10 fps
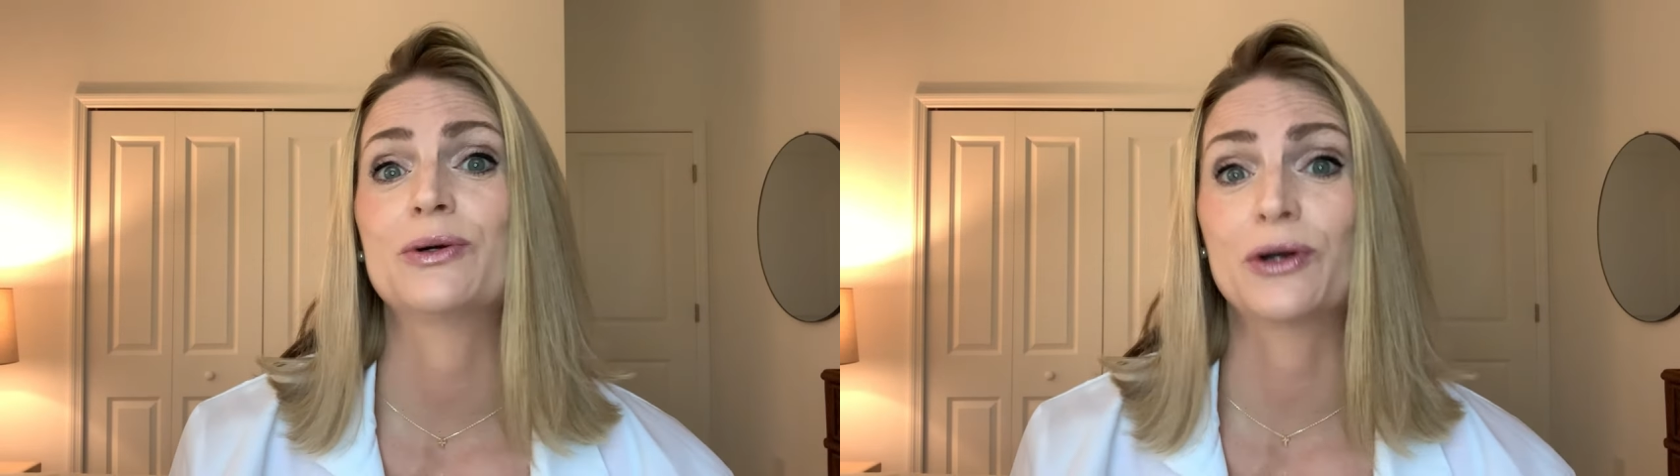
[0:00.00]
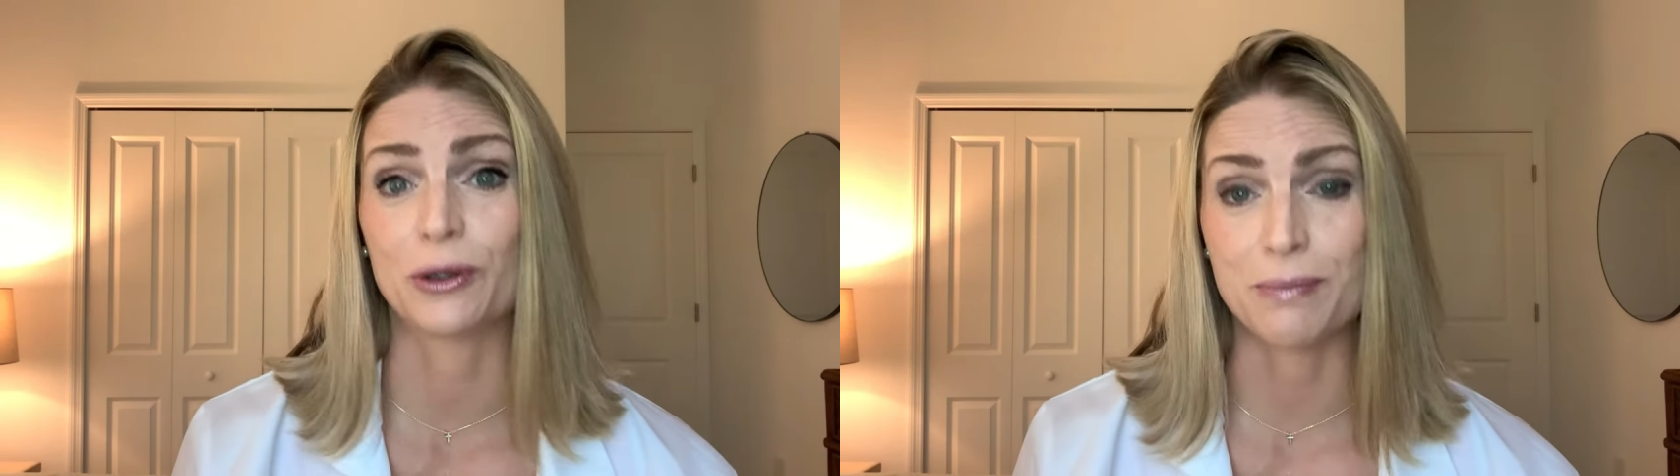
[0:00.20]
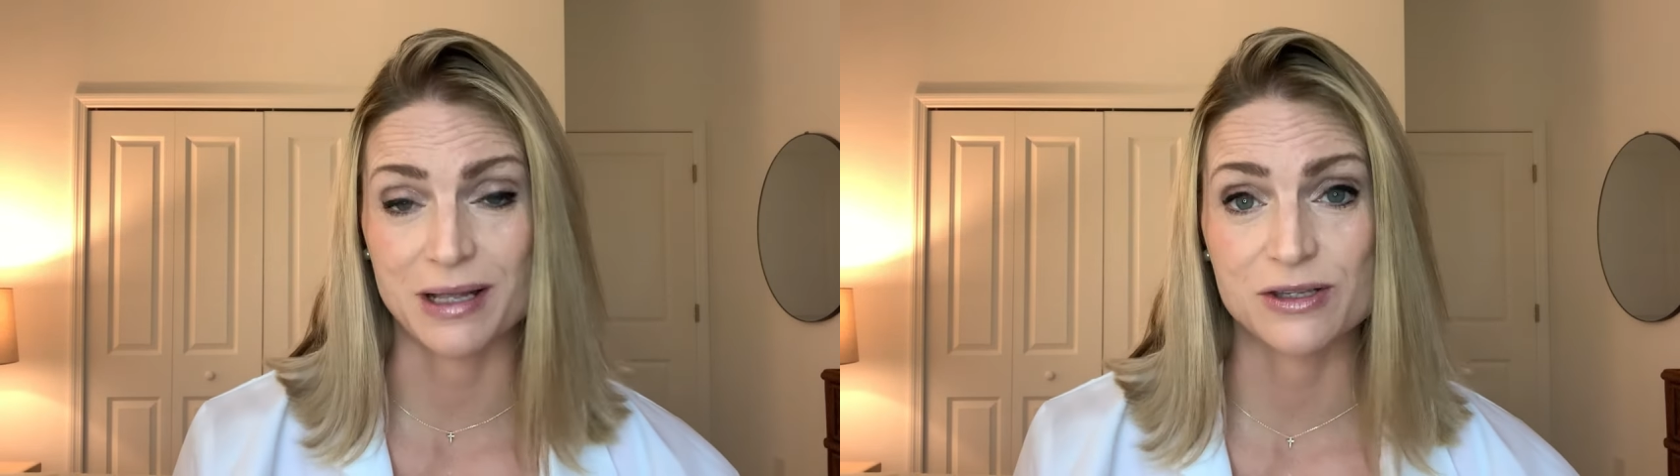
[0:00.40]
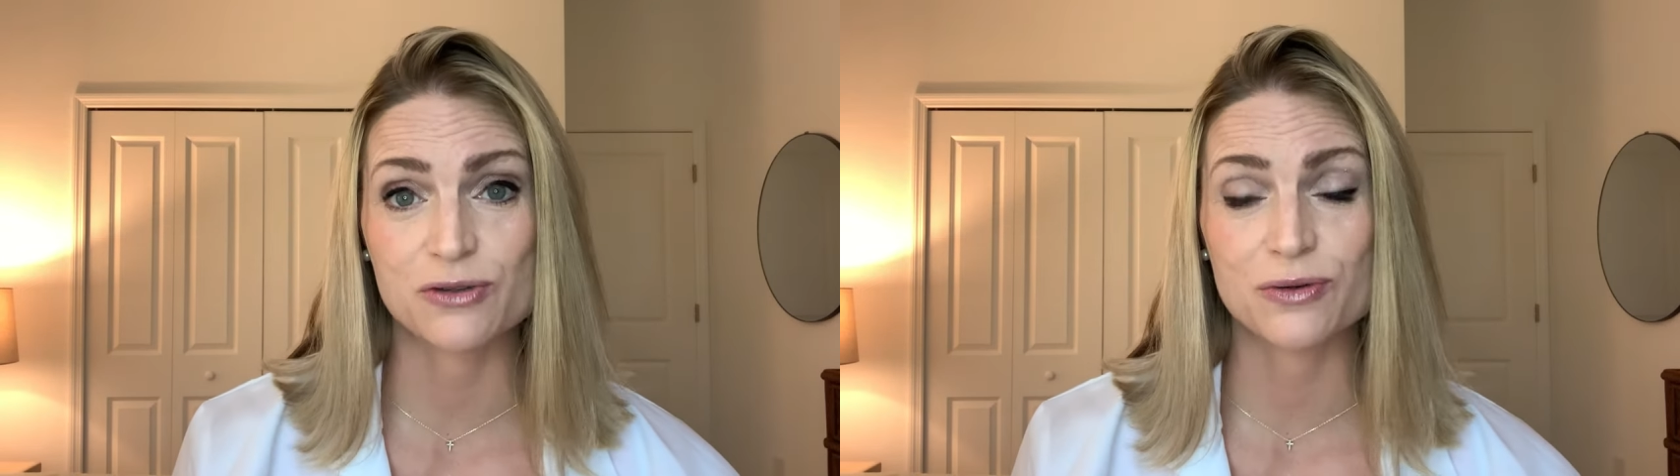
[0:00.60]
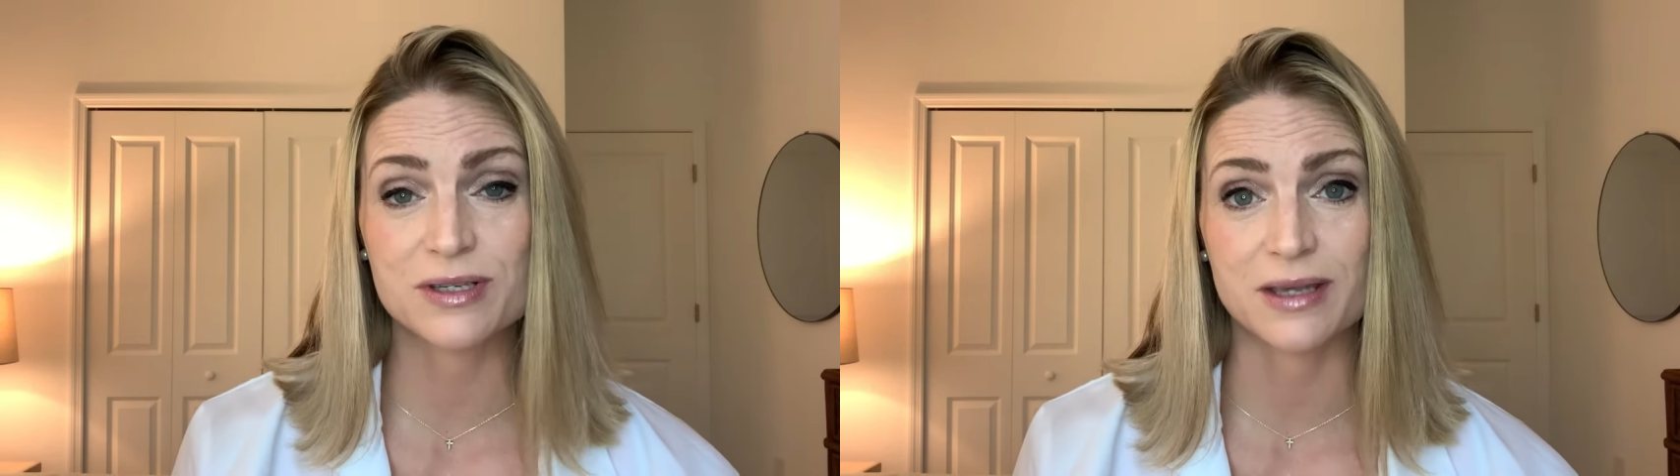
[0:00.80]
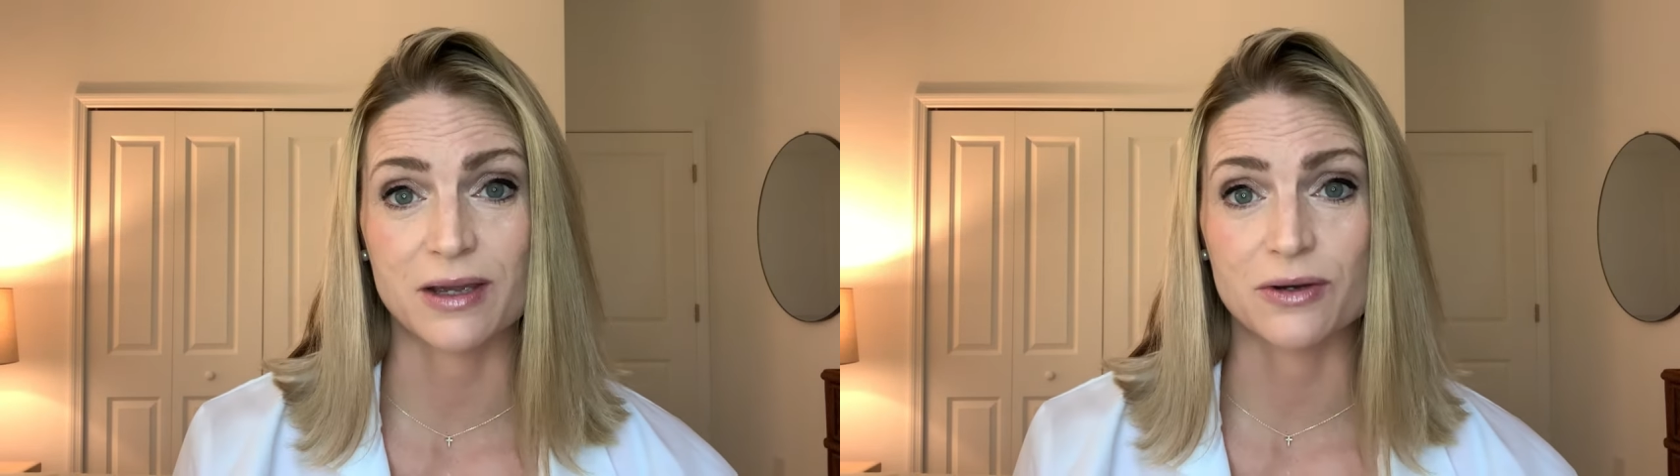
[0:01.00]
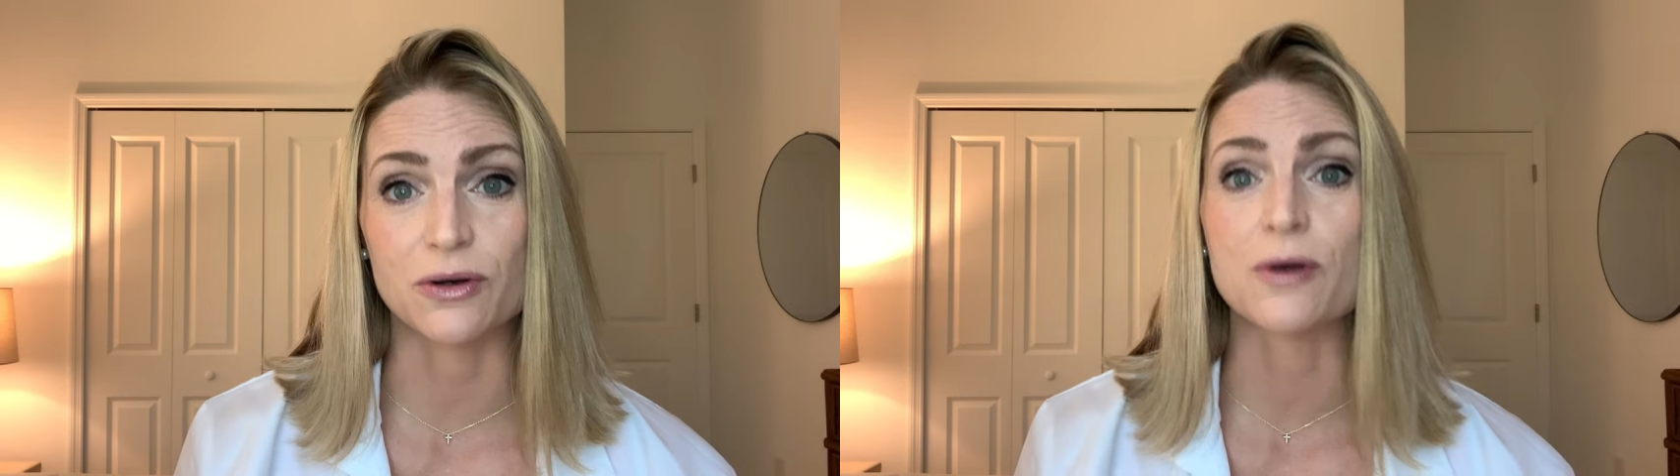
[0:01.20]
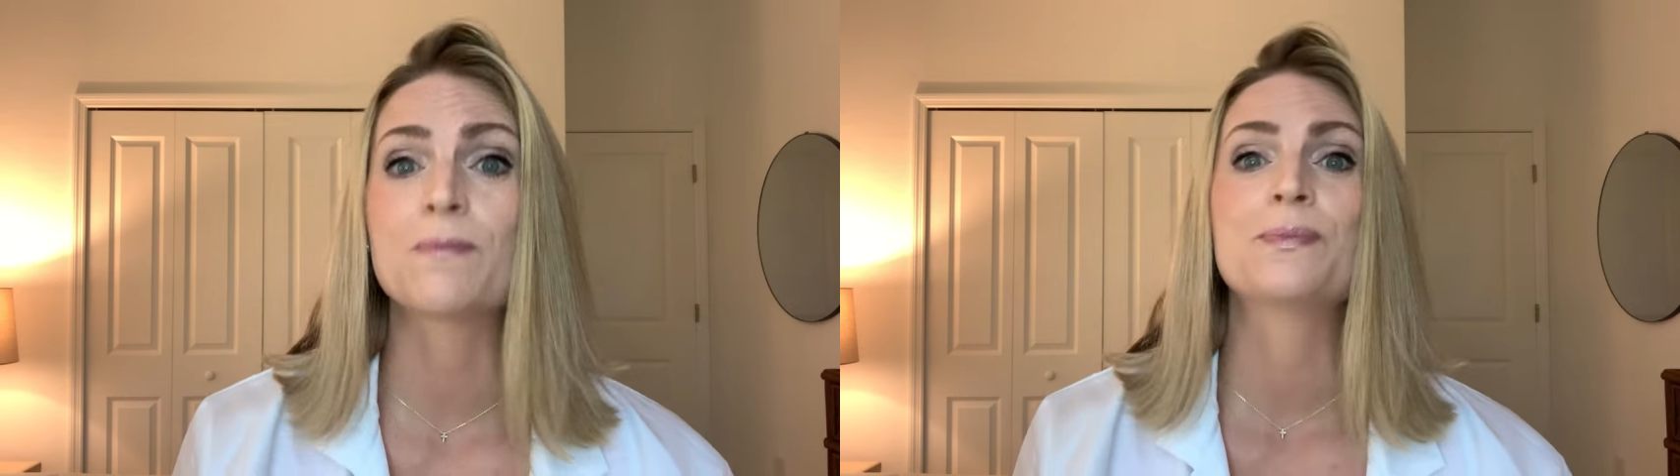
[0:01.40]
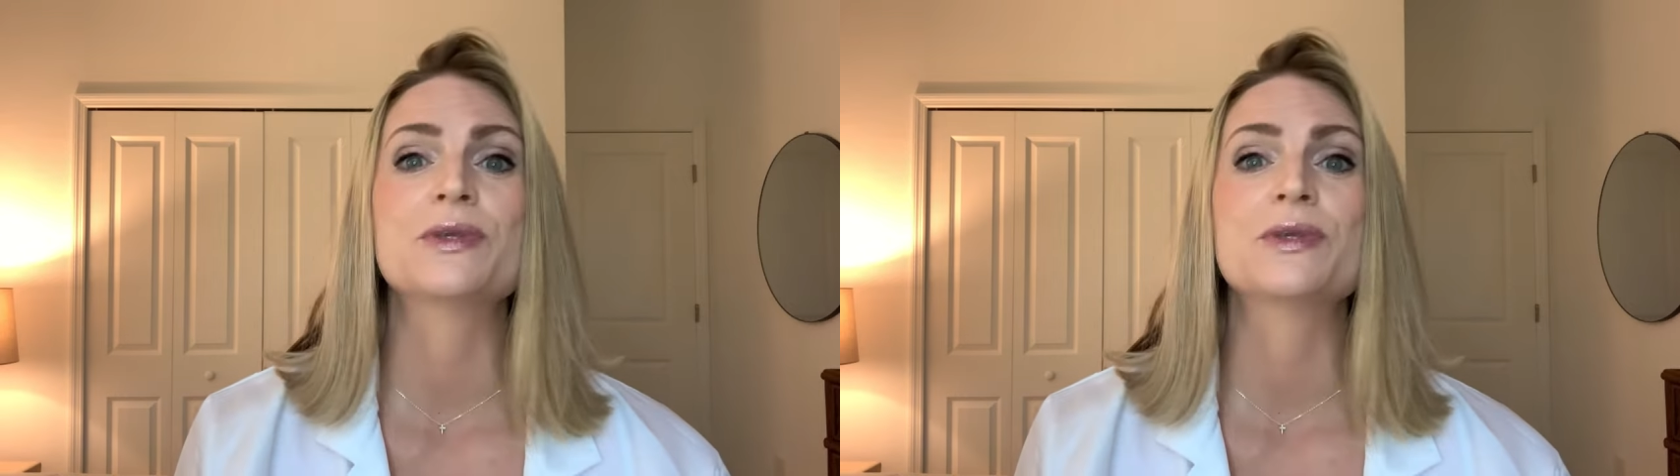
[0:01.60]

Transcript: to her menstrual cycle,